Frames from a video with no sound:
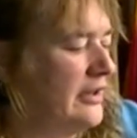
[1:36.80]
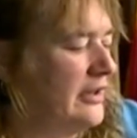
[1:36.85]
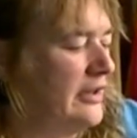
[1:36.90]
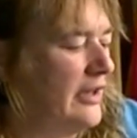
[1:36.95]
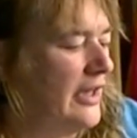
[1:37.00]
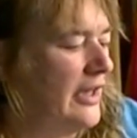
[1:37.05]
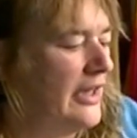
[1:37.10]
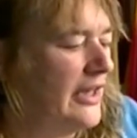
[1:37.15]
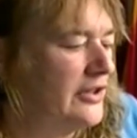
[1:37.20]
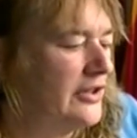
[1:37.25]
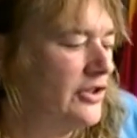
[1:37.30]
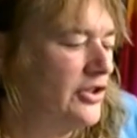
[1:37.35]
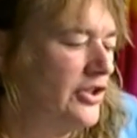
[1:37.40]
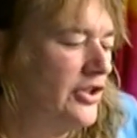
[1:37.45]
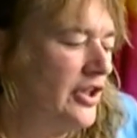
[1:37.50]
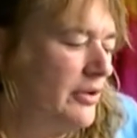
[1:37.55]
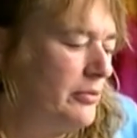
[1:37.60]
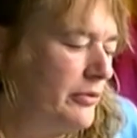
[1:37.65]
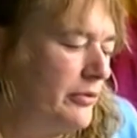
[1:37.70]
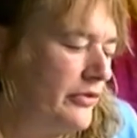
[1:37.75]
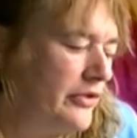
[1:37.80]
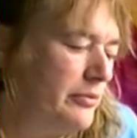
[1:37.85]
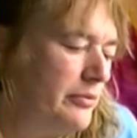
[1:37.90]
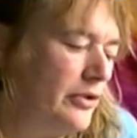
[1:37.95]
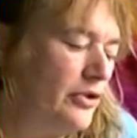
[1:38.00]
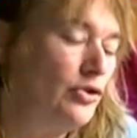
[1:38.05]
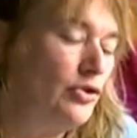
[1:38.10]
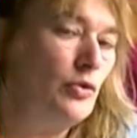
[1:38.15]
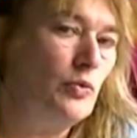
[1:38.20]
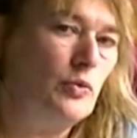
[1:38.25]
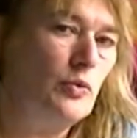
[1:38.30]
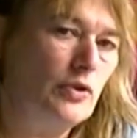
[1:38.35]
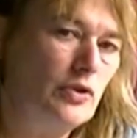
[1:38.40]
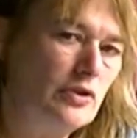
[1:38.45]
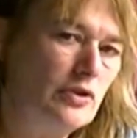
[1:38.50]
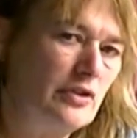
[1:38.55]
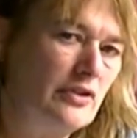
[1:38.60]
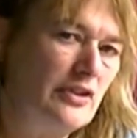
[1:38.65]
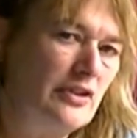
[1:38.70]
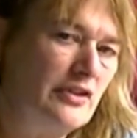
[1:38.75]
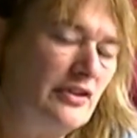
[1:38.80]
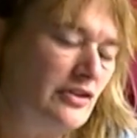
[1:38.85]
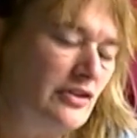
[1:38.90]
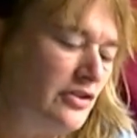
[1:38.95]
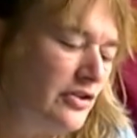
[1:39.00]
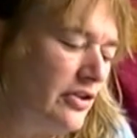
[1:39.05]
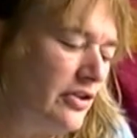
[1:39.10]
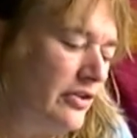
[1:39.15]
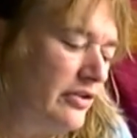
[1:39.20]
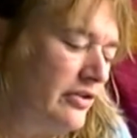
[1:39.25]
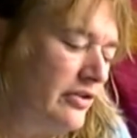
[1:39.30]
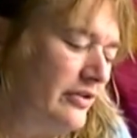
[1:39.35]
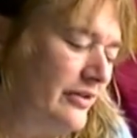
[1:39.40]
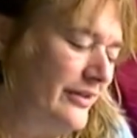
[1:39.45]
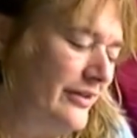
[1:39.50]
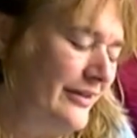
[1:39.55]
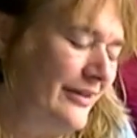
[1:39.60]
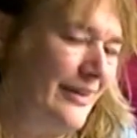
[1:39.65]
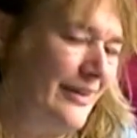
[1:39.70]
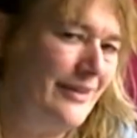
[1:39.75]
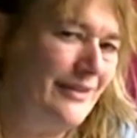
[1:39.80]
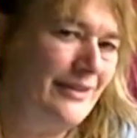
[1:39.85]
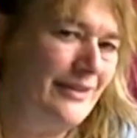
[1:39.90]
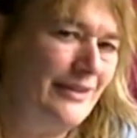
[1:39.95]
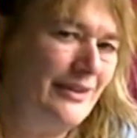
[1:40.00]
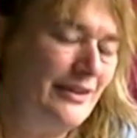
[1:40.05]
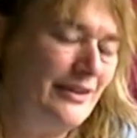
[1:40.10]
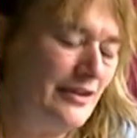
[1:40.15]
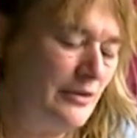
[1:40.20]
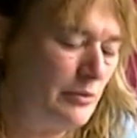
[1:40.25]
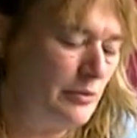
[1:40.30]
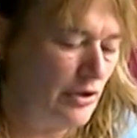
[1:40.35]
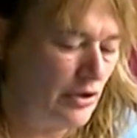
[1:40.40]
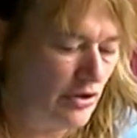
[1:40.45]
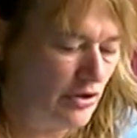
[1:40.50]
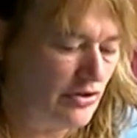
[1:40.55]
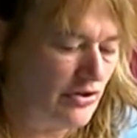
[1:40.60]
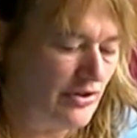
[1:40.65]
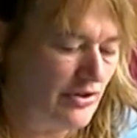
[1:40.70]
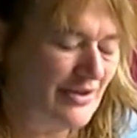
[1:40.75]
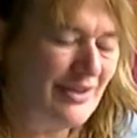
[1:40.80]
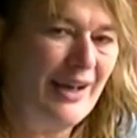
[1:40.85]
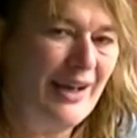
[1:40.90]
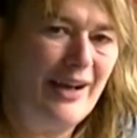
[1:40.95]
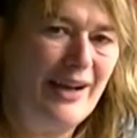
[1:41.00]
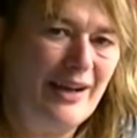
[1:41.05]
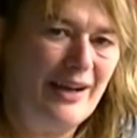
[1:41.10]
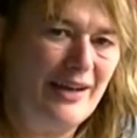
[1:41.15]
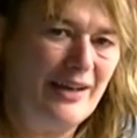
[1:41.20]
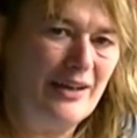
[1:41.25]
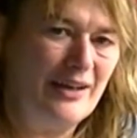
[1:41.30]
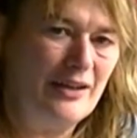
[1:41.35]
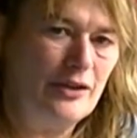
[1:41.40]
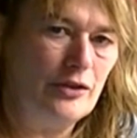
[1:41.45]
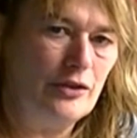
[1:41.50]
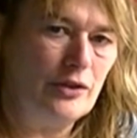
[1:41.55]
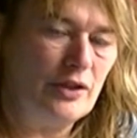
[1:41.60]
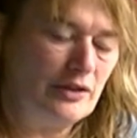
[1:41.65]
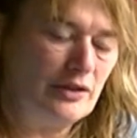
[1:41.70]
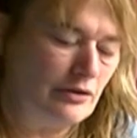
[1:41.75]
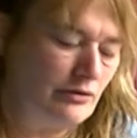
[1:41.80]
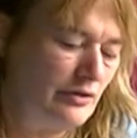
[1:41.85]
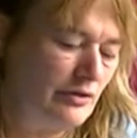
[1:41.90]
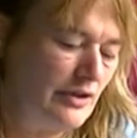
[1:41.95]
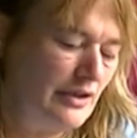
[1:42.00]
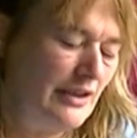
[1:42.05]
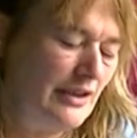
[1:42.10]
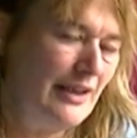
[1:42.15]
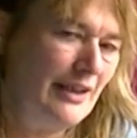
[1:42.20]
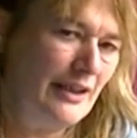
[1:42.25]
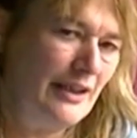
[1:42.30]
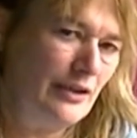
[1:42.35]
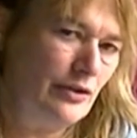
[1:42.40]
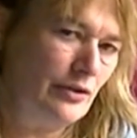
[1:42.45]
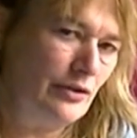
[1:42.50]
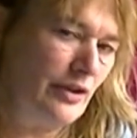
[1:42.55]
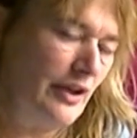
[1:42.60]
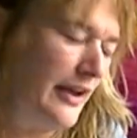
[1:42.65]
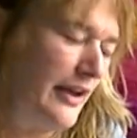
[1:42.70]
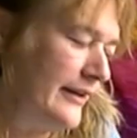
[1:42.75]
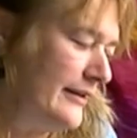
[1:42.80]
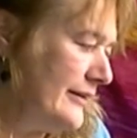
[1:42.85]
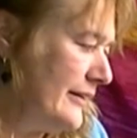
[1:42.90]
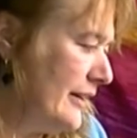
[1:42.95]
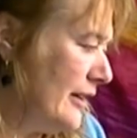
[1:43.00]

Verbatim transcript: I like the shape of it, but to work on it, it's not that easy because it's high. You cannot really lay your hand